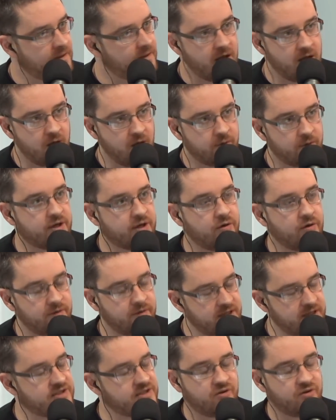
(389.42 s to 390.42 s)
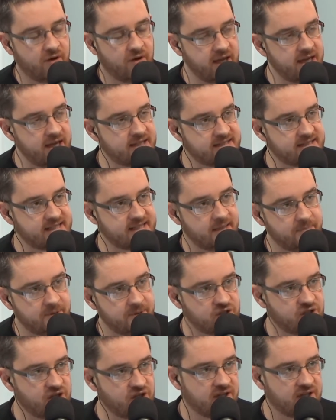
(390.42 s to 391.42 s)
No, he's great at
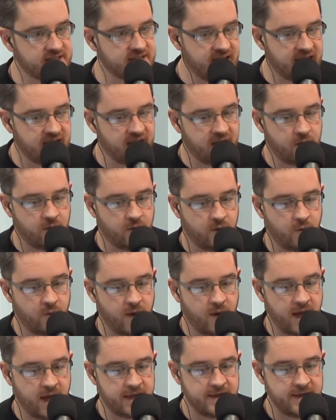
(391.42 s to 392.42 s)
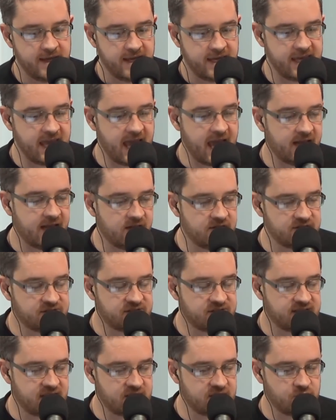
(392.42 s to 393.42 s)
slipping shots and getting out of the way. He angles and
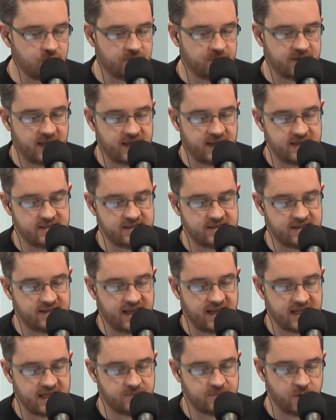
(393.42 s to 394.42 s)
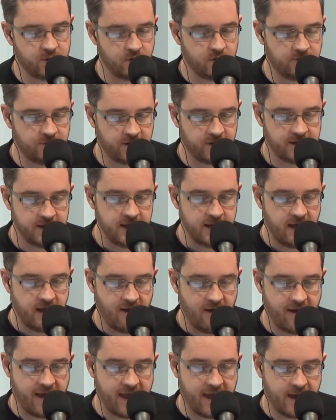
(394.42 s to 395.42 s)
sets up his attacks beautifully.
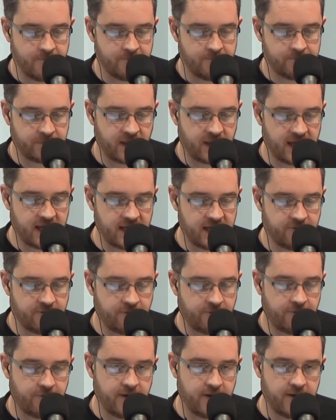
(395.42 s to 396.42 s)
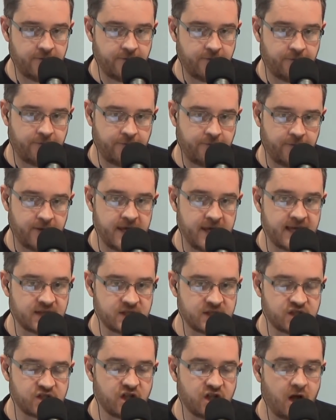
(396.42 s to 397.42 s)
And if he can
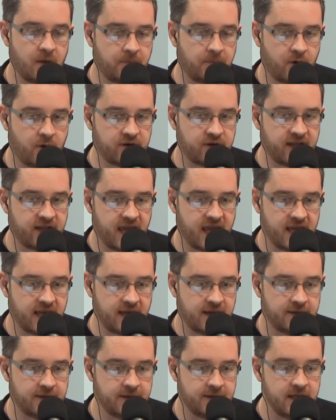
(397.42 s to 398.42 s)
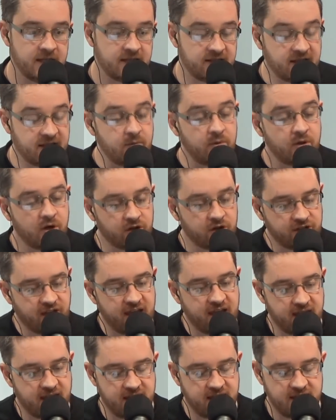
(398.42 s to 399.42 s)
stop Ortega, the thing with
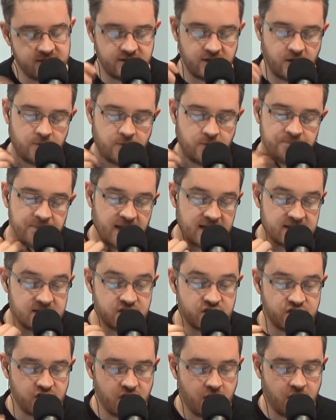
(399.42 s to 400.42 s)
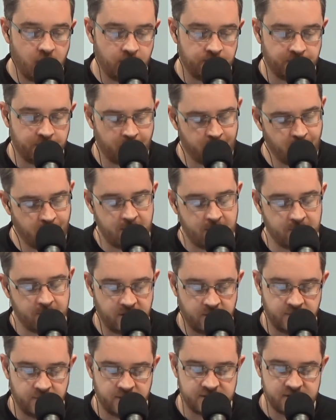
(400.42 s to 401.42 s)
Ortega is, though, as he's shown, I'm
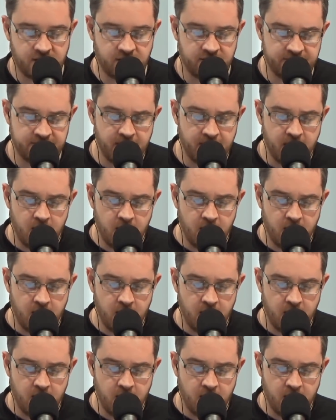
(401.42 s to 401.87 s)
rambling a bit, sorry,